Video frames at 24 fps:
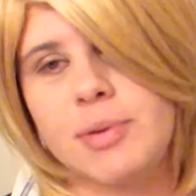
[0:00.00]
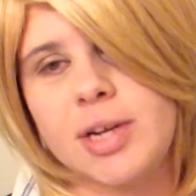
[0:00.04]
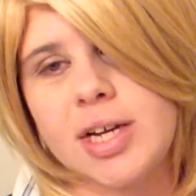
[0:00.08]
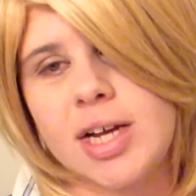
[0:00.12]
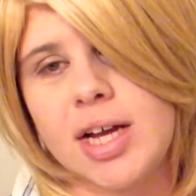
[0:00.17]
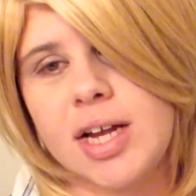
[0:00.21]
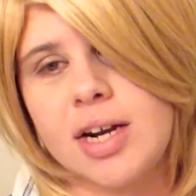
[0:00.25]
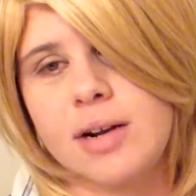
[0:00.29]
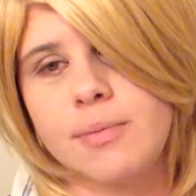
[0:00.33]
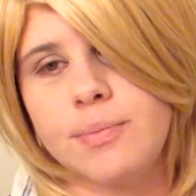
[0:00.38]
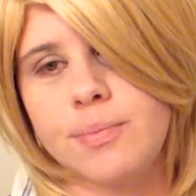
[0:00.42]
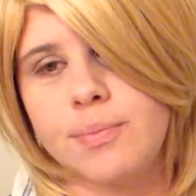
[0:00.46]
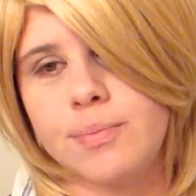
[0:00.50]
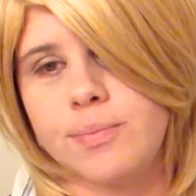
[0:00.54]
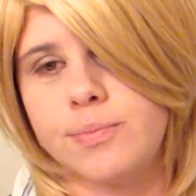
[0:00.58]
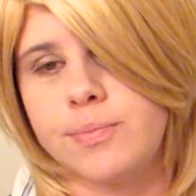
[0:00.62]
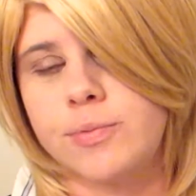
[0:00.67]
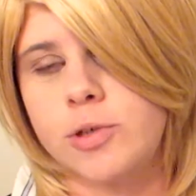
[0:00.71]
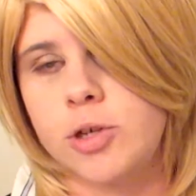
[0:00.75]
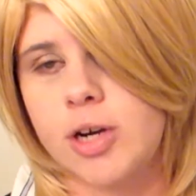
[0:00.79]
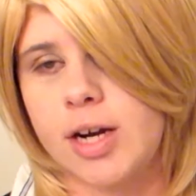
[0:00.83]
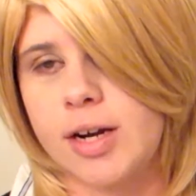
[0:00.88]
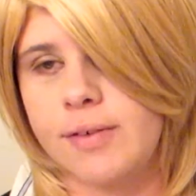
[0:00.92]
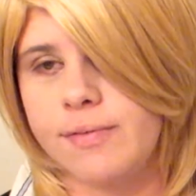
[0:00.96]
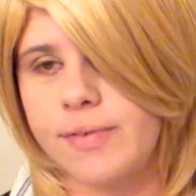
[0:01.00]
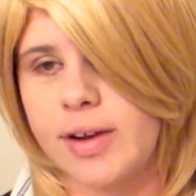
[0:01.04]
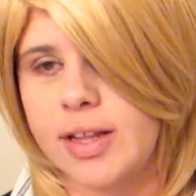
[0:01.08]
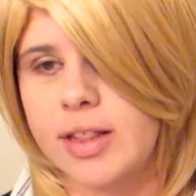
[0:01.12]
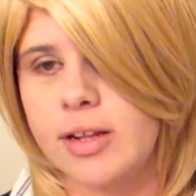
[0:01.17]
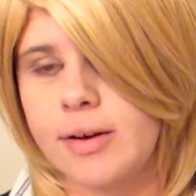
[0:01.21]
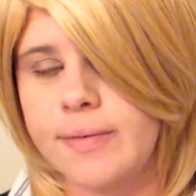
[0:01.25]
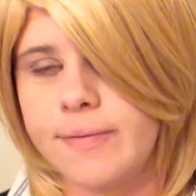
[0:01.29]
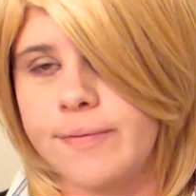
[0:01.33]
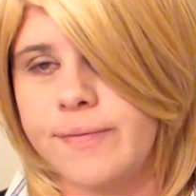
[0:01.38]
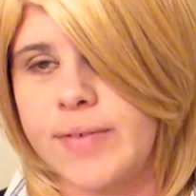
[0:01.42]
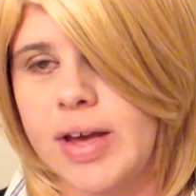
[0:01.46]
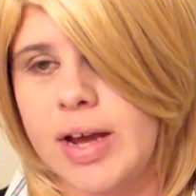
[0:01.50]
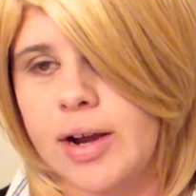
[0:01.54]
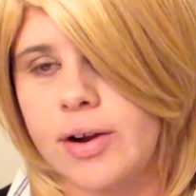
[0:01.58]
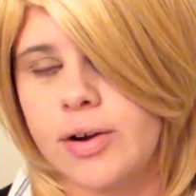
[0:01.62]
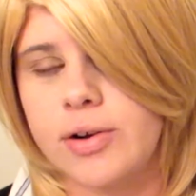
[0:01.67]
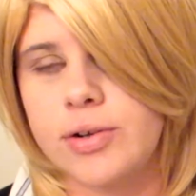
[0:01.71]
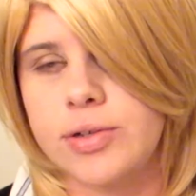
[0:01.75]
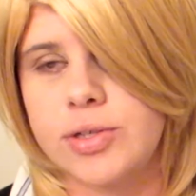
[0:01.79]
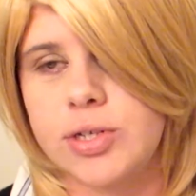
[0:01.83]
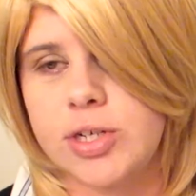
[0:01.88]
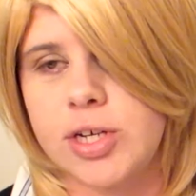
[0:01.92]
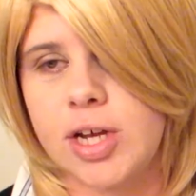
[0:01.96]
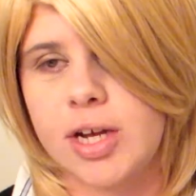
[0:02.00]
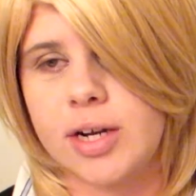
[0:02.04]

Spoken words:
You gotta try and find their fares.